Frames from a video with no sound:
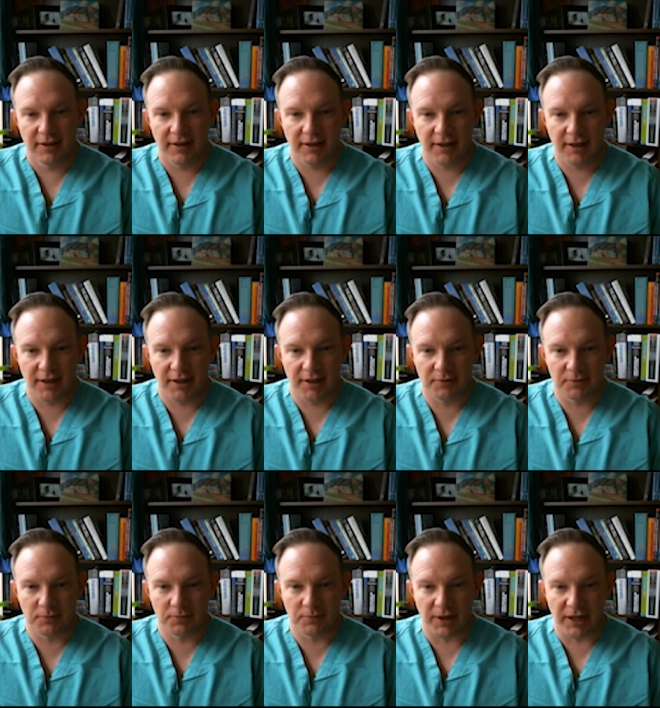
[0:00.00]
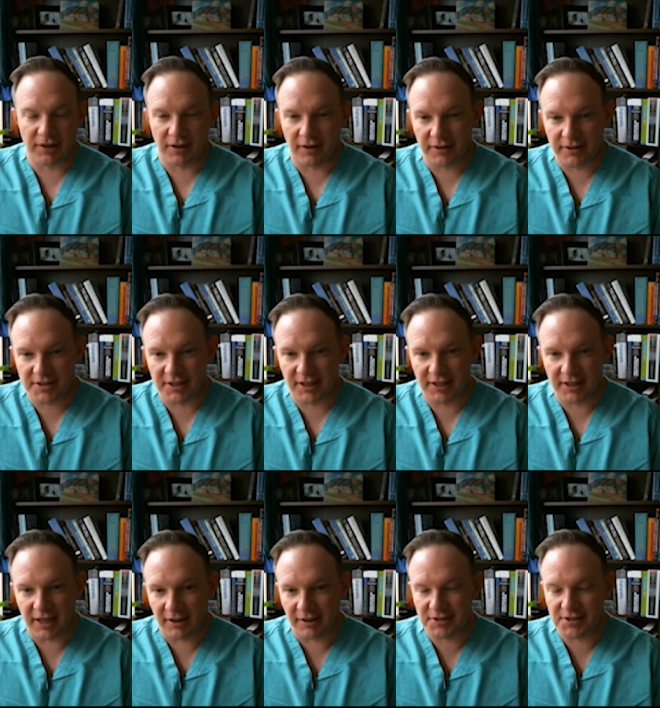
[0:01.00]
and I called his
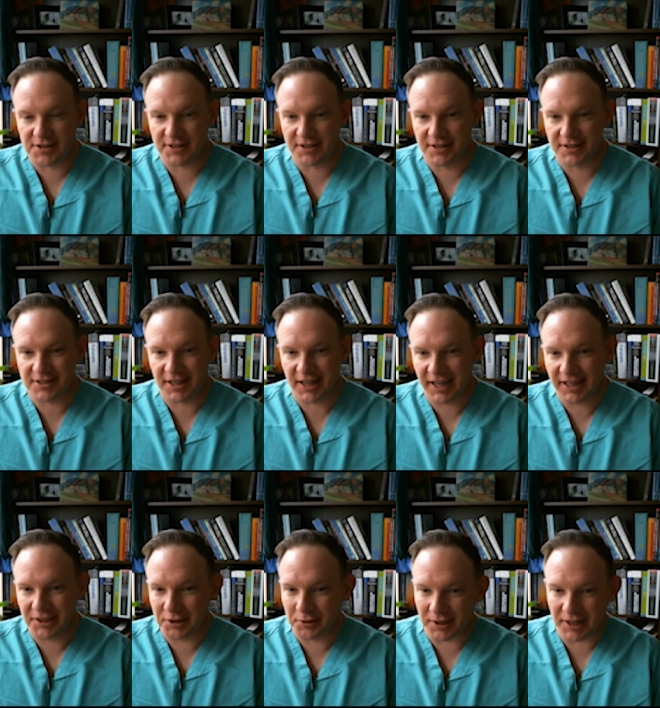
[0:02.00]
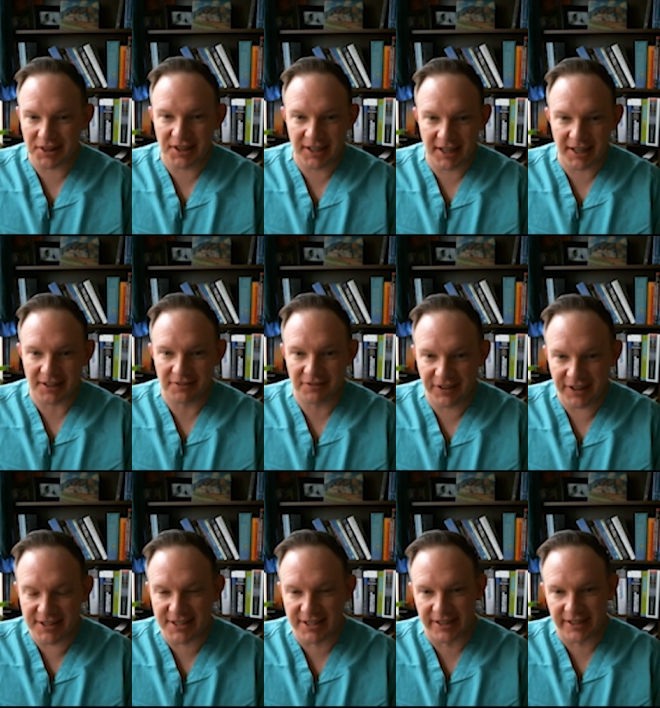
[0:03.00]
oncologist and I said, hey, you know what, I think I could
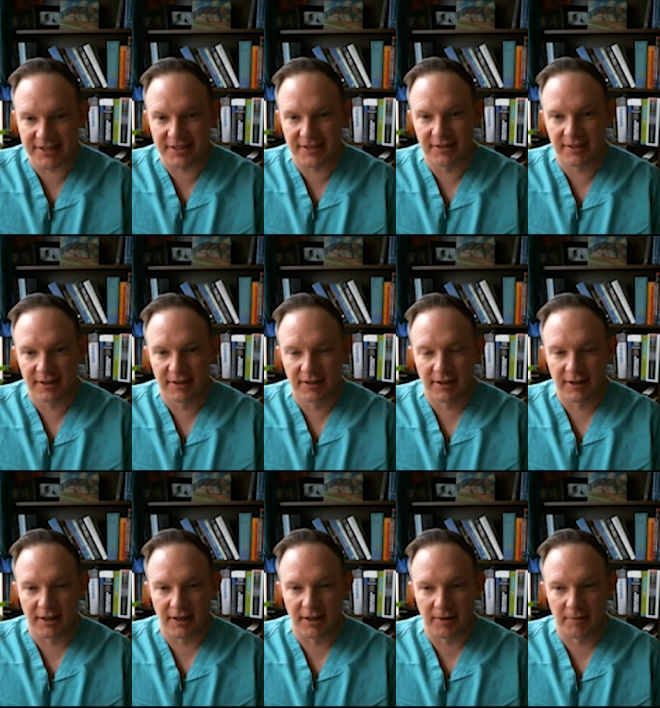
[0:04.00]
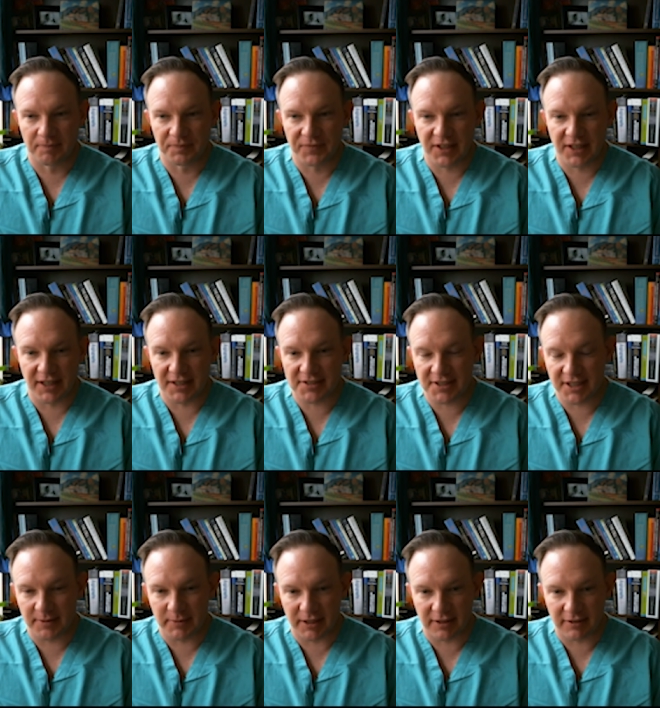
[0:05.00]
fix this. Can I see
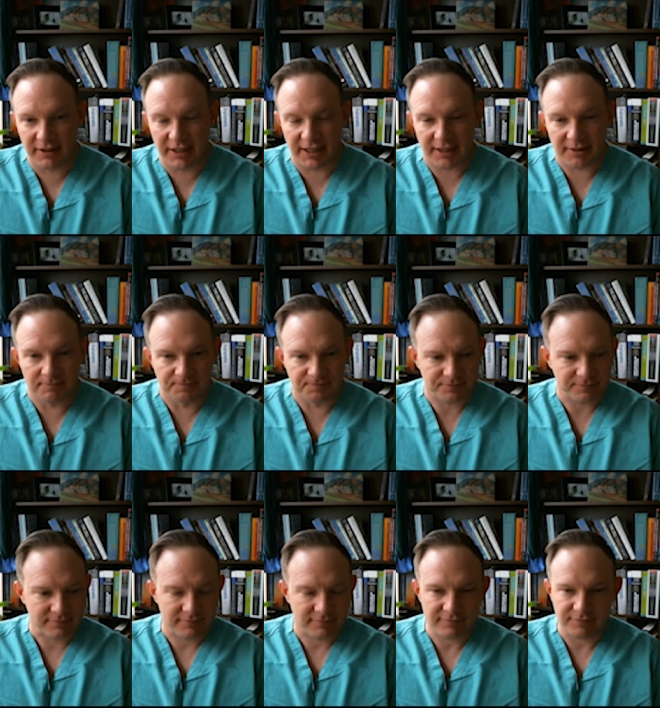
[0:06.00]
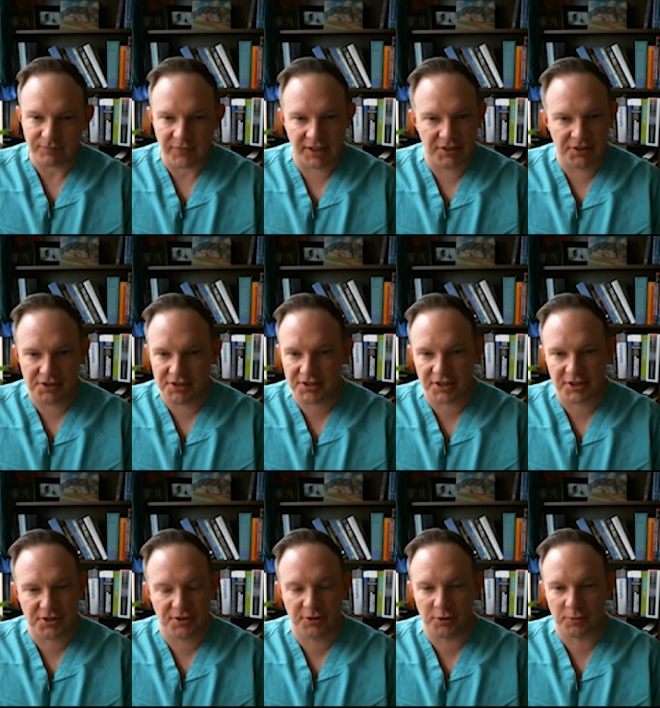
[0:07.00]
him in clinic? And she said,
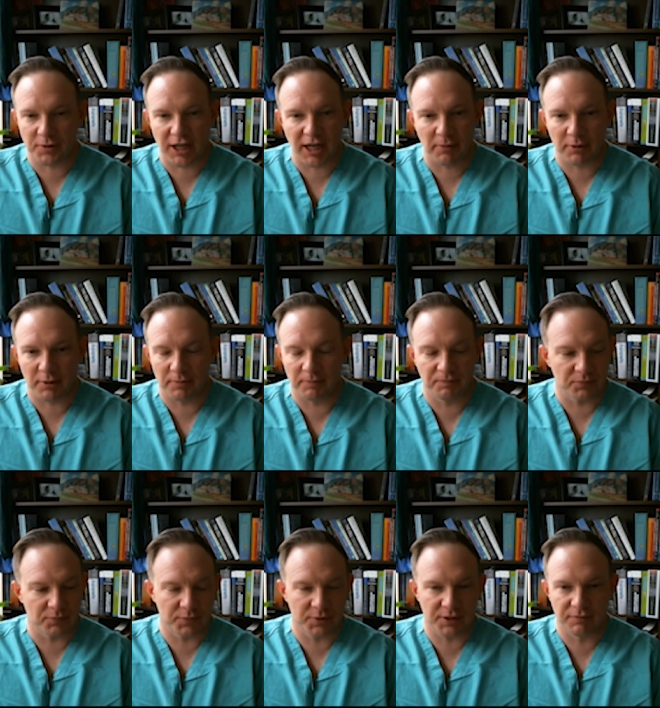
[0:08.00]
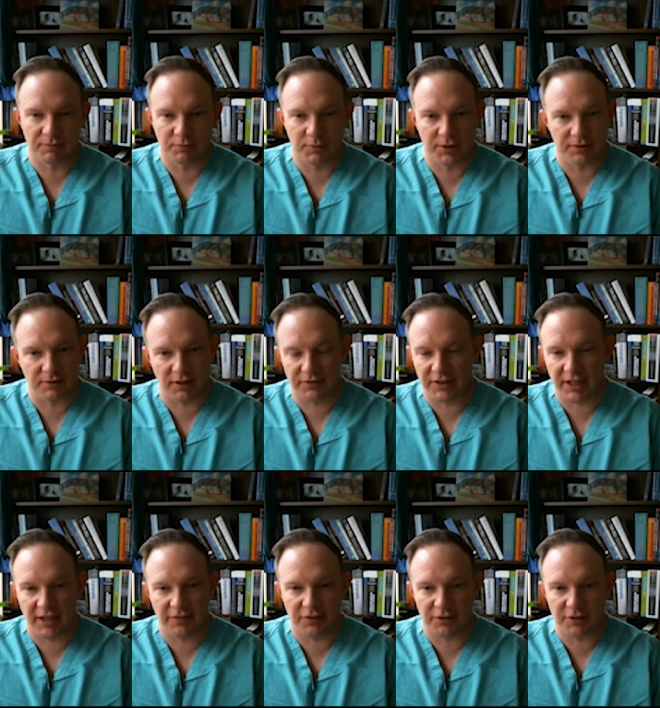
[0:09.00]
sure, no problem. We'd love to have